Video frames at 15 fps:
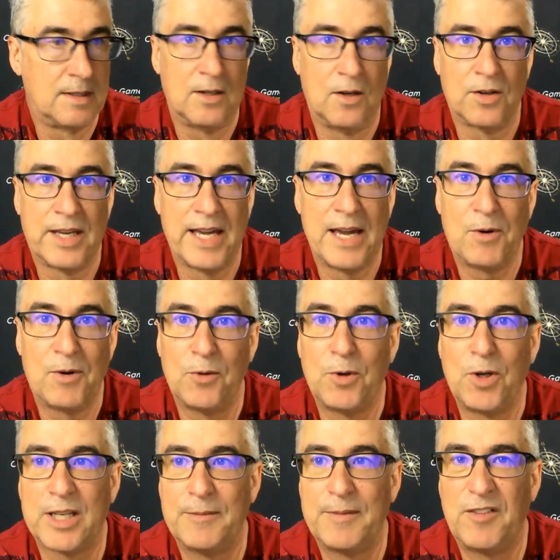Okay, I want to
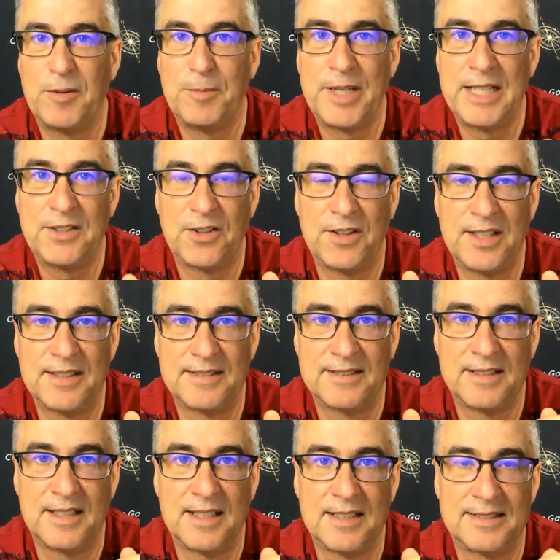welcome everybody to this
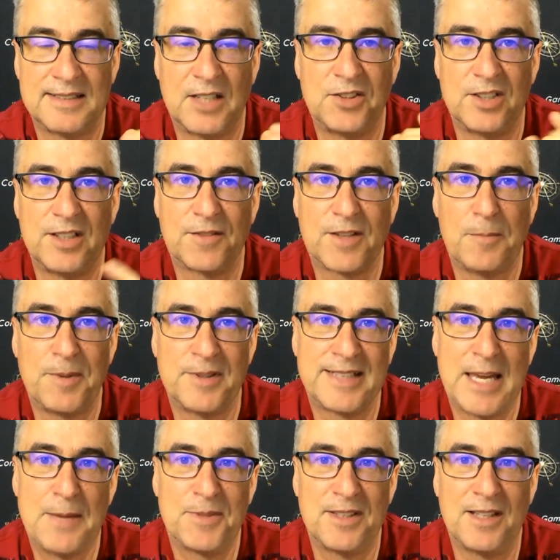uh, session of Compass
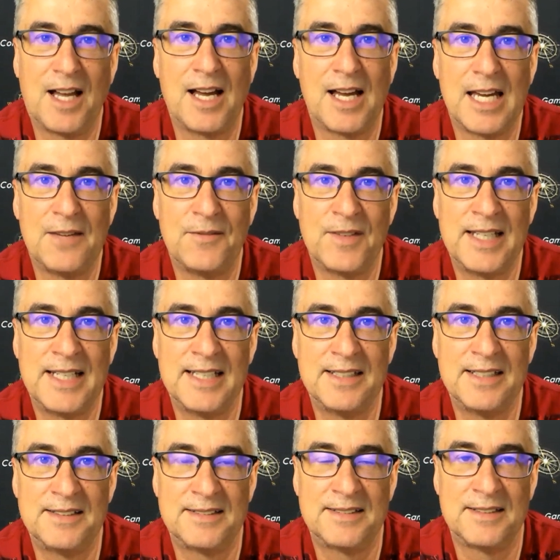Games Live. It
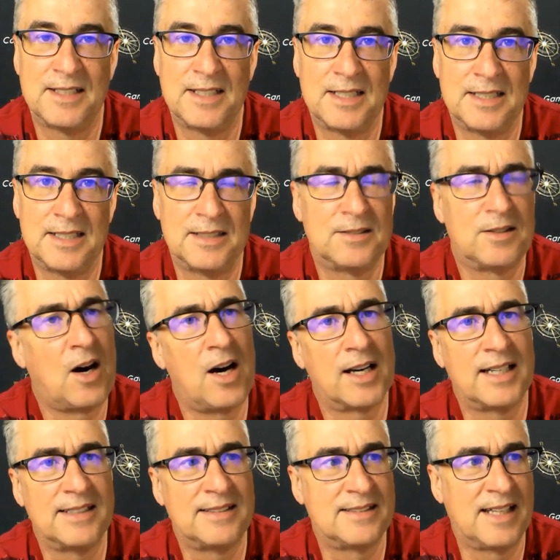is uh,
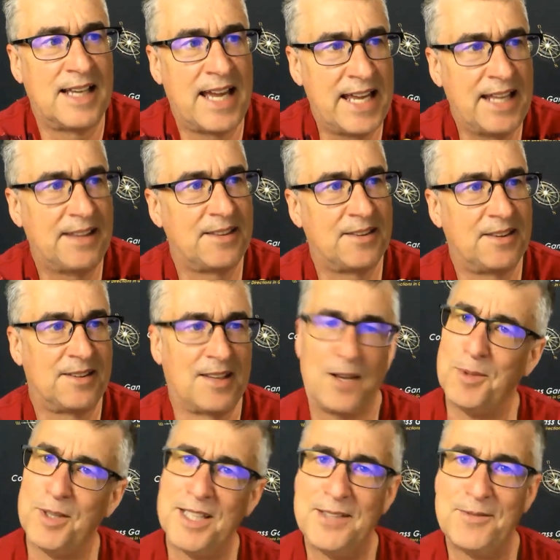August 8th, I
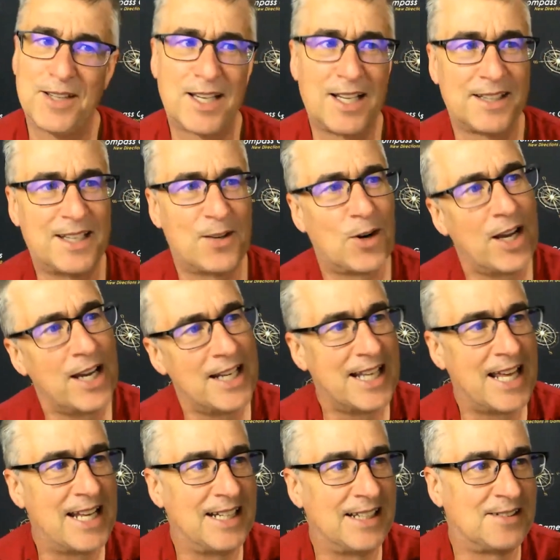believe. I got that right.
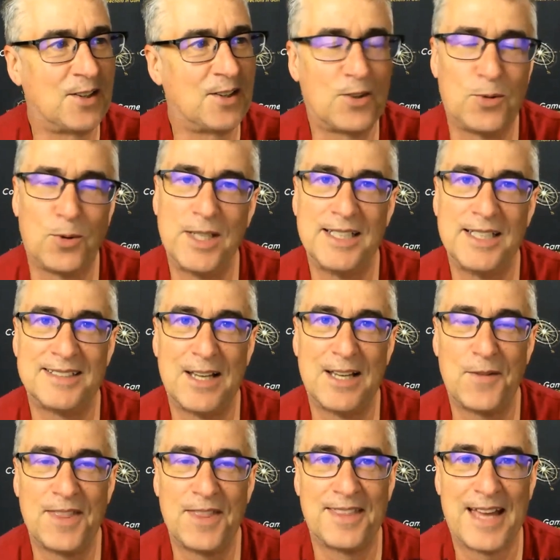And it's our
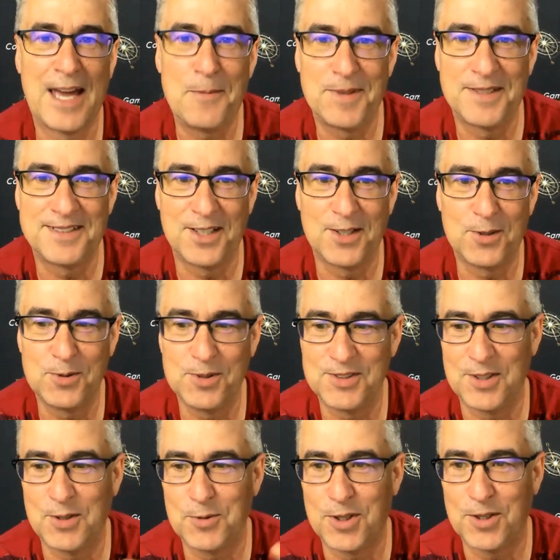27th episode.
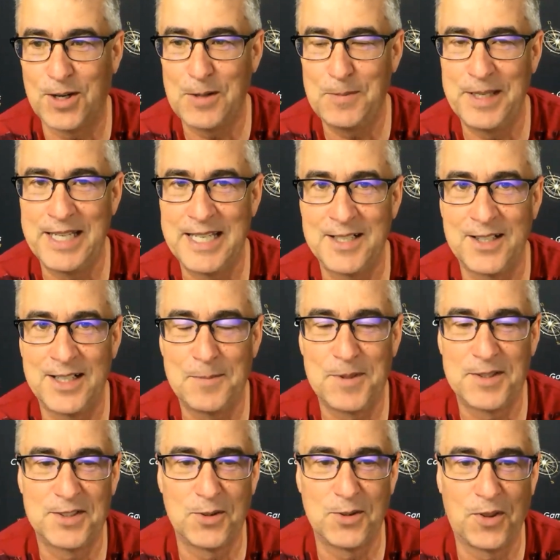So we're creeping in on
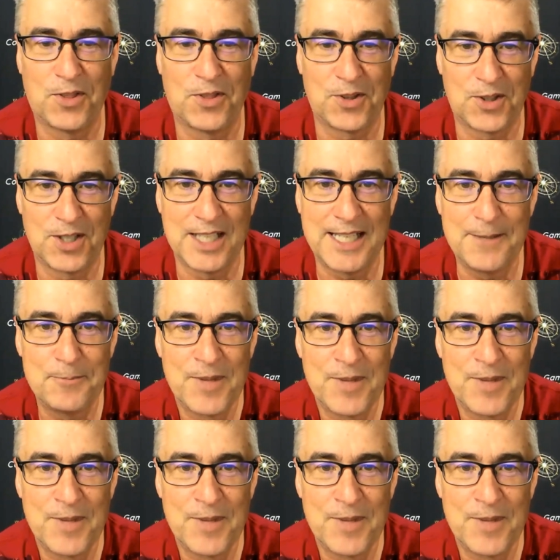episode 30.